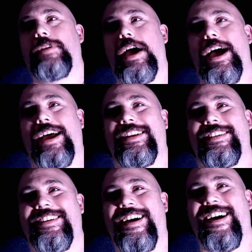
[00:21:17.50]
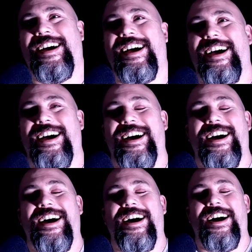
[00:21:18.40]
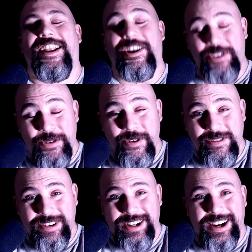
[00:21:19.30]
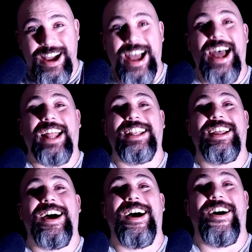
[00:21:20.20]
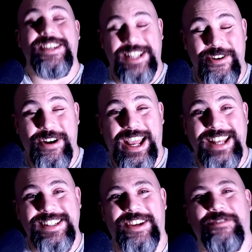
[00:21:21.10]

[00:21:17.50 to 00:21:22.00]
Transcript: I love you all, and I'll see you all again soon.